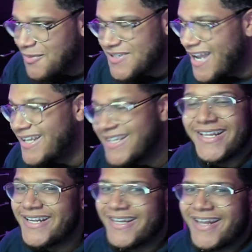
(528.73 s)
What you got
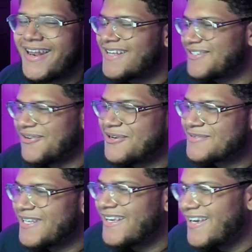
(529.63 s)
hidden under that joint? You know what
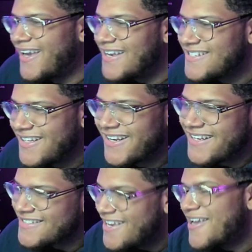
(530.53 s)
I'm saying? Kakashi looking eyes.
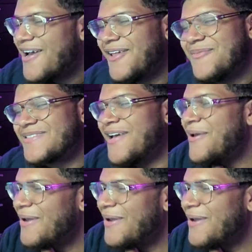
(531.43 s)
Let me stop.